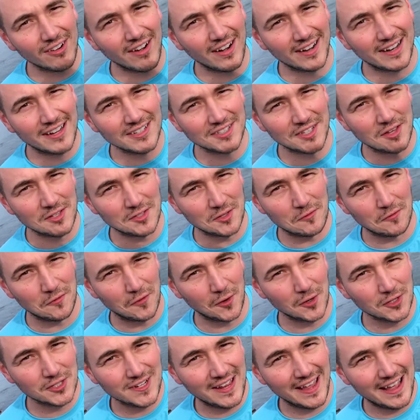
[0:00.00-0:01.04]
All right, guys, that was the
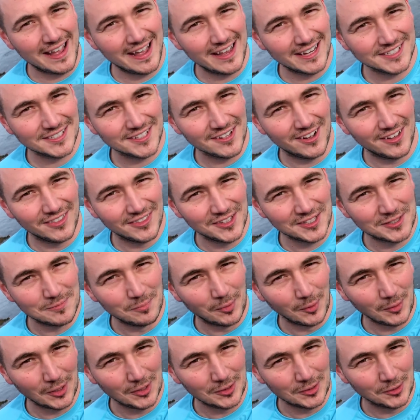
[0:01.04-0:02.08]
first cast on this
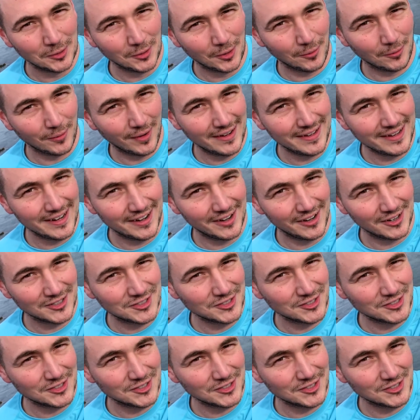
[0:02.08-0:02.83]
bullet lure right here.